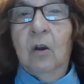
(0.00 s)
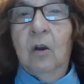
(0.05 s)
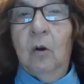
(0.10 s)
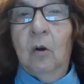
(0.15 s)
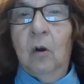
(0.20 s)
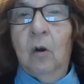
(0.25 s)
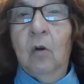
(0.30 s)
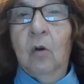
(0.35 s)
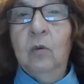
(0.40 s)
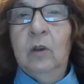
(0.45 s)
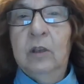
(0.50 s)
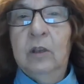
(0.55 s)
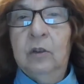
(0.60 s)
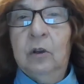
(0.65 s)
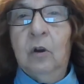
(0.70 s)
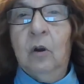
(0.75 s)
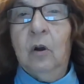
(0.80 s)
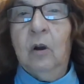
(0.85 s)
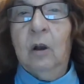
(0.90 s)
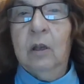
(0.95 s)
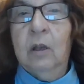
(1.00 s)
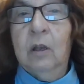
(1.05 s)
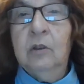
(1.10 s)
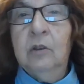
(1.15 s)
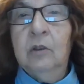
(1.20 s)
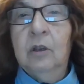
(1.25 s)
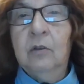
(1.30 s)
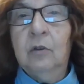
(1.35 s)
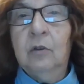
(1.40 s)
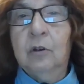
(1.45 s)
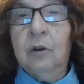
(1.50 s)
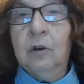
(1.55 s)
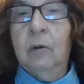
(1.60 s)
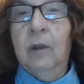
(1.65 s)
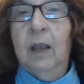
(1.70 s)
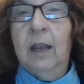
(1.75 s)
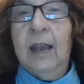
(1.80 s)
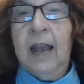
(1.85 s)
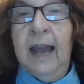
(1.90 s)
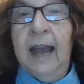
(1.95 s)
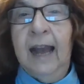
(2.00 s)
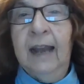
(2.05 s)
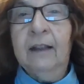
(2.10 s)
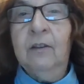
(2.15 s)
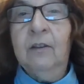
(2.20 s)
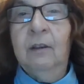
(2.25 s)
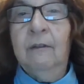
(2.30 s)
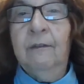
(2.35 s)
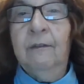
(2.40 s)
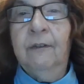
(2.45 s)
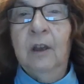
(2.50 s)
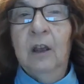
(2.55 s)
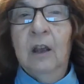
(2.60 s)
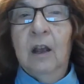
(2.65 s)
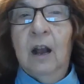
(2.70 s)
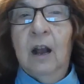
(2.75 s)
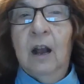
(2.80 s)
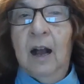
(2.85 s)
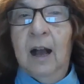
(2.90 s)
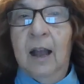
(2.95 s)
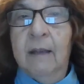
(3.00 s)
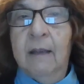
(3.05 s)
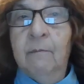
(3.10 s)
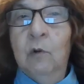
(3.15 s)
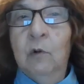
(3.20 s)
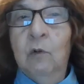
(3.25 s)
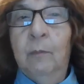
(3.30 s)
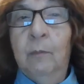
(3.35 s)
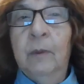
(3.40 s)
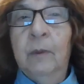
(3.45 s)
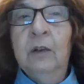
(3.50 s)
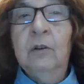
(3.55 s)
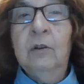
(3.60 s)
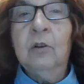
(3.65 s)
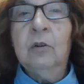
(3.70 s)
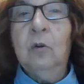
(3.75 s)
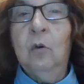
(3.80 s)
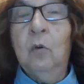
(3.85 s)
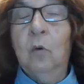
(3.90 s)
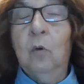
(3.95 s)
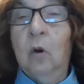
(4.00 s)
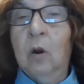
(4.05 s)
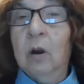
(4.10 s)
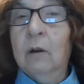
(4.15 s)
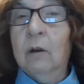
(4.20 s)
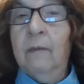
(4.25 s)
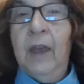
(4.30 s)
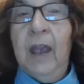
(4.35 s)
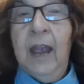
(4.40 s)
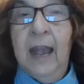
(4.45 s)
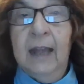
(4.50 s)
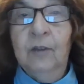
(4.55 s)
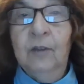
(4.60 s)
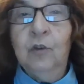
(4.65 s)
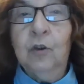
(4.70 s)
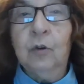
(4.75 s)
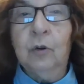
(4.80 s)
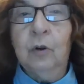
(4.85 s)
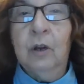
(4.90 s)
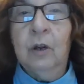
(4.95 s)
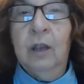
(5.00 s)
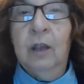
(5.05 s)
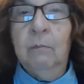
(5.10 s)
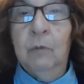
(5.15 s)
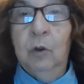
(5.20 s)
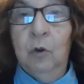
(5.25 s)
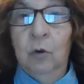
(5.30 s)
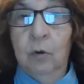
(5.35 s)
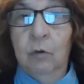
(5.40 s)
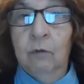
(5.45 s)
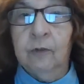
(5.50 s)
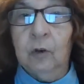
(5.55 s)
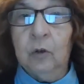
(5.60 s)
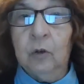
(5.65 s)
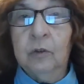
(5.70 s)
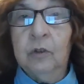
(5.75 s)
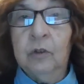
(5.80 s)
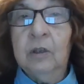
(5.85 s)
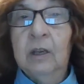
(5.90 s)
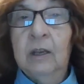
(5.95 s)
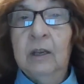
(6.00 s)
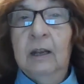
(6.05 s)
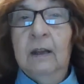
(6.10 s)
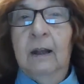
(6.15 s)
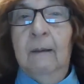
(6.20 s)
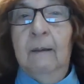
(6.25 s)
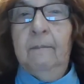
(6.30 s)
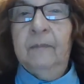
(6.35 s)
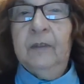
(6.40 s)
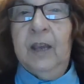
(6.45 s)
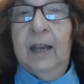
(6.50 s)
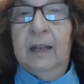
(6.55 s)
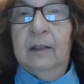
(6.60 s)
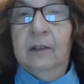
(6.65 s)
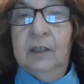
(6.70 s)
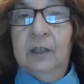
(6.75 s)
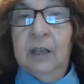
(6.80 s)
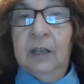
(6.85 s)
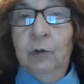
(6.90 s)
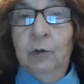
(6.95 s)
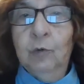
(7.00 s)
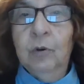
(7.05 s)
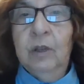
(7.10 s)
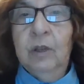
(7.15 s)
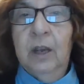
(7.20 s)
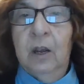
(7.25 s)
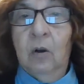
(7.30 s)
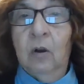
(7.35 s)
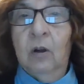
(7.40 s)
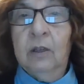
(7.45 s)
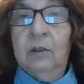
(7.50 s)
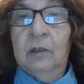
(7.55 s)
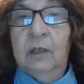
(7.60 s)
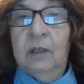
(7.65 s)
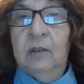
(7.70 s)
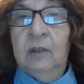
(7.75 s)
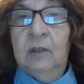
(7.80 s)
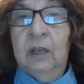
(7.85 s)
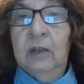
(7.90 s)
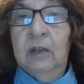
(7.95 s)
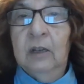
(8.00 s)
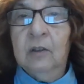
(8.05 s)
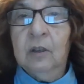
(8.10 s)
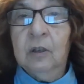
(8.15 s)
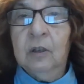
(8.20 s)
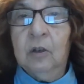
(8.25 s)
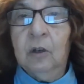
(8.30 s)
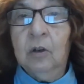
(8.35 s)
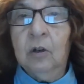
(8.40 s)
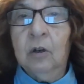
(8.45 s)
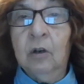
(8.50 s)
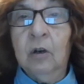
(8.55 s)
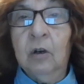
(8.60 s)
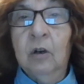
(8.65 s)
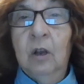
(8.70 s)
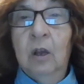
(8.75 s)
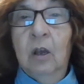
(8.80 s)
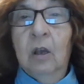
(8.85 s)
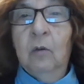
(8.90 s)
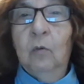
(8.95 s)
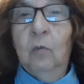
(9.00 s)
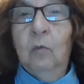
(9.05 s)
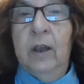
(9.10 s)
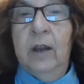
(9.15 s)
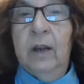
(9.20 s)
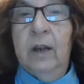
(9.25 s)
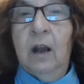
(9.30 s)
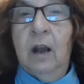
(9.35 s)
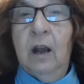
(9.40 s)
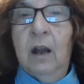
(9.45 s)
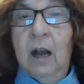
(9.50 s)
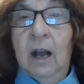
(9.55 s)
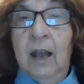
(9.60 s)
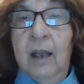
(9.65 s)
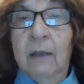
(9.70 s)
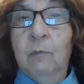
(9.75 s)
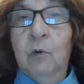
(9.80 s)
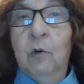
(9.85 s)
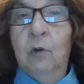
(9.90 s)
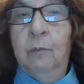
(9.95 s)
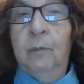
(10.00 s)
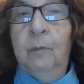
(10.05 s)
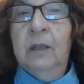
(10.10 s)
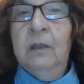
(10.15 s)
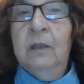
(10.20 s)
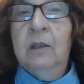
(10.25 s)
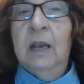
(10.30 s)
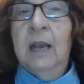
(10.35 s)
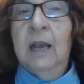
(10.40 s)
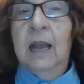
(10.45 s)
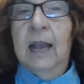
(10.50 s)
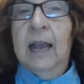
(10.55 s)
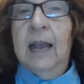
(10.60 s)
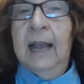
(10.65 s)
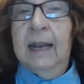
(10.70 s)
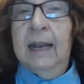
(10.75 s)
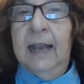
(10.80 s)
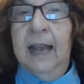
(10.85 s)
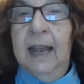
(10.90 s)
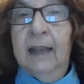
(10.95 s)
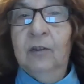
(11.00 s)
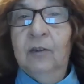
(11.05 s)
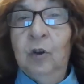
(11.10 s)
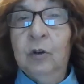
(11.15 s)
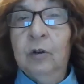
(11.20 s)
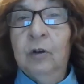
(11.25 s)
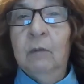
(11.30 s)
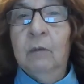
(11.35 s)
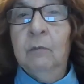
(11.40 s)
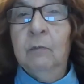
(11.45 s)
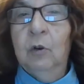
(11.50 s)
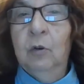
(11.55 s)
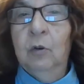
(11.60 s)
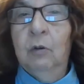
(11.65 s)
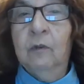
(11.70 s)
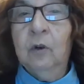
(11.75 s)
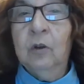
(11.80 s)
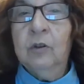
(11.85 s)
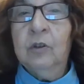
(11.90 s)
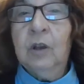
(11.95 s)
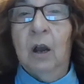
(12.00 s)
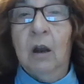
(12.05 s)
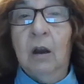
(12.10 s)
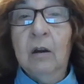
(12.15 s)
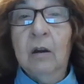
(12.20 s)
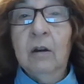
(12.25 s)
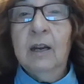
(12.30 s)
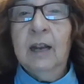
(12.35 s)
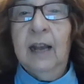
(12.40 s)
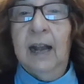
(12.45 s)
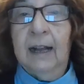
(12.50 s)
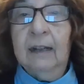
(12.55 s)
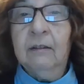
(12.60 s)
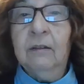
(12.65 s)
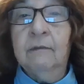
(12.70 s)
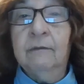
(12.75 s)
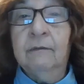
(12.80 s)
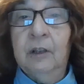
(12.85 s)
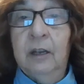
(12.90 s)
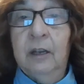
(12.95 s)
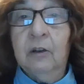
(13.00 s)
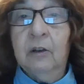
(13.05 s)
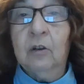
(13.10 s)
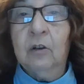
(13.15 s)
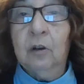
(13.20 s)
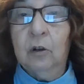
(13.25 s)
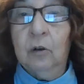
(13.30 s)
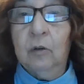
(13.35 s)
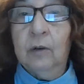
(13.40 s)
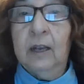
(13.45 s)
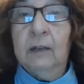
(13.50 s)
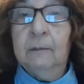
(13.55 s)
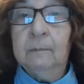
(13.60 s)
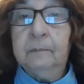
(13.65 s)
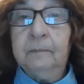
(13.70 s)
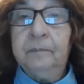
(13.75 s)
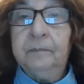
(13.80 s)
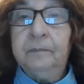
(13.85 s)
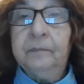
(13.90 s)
always caused during active eye movement, or head turning maneuvers. Can centrally caused dizziness occur when eye movement and head turning maneuvers aren't actively occurring?